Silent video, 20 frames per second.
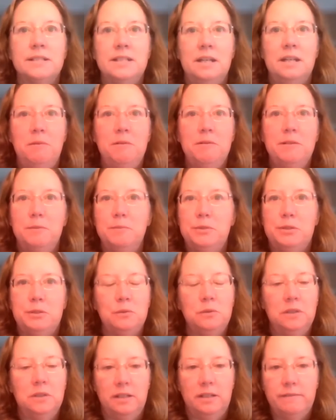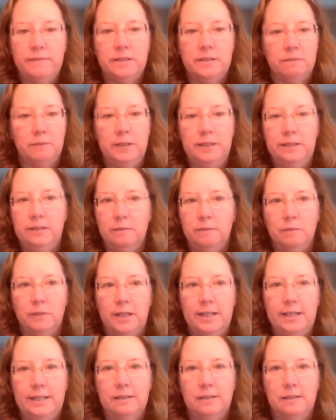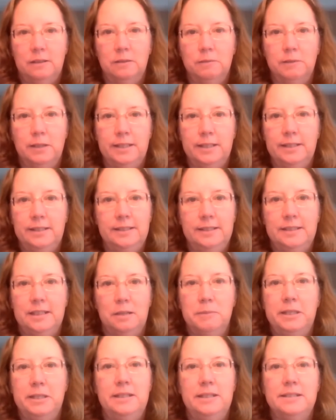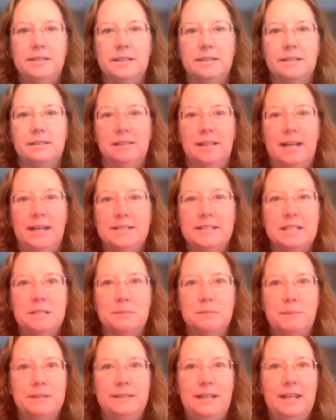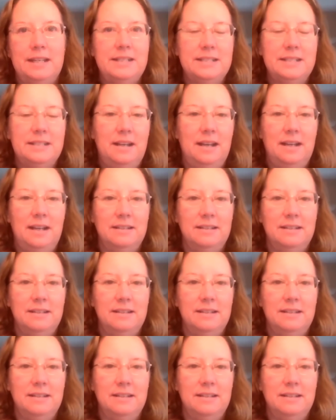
some of them do love to read and write already coming into the classes, but that's